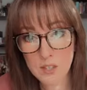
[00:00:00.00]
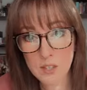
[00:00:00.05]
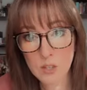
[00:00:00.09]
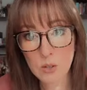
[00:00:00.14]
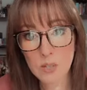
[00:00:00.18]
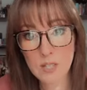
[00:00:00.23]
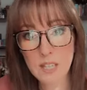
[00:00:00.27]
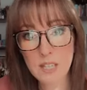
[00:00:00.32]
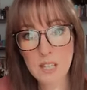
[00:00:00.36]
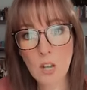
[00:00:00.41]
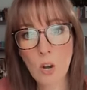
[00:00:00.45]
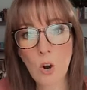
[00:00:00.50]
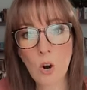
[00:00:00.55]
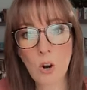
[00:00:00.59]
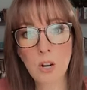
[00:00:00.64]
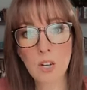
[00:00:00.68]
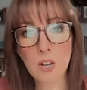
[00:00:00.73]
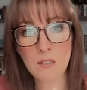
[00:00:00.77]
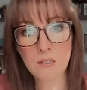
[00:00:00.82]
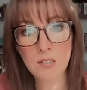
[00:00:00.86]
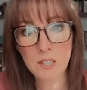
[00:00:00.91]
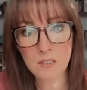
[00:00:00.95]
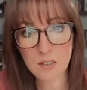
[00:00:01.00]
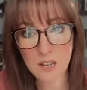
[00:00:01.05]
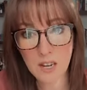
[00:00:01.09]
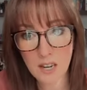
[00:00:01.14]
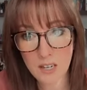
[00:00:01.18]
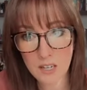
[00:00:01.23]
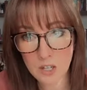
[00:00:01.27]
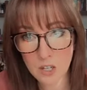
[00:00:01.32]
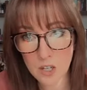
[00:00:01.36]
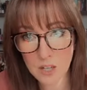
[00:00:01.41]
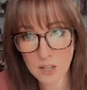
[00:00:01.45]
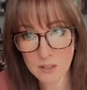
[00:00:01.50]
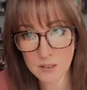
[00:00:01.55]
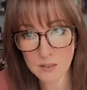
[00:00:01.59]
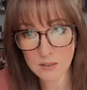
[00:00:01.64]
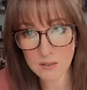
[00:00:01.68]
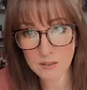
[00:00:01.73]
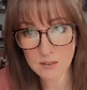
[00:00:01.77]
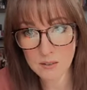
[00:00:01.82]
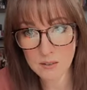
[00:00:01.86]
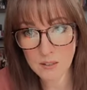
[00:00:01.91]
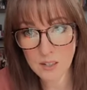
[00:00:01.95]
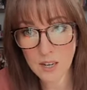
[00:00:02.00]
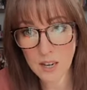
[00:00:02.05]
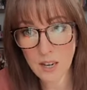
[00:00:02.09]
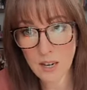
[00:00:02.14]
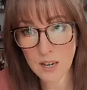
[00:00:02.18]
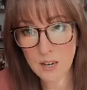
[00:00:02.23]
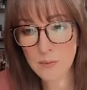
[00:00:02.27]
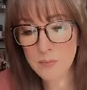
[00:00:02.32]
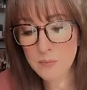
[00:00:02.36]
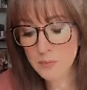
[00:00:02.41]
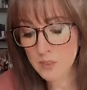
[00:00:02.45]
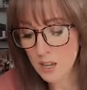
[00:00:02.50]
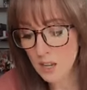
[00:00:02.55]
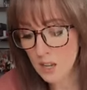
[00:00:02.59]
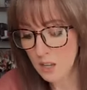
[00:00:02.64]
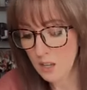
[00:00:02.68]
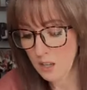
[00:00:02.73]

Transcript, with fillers: So it's like the art of divination. Okay.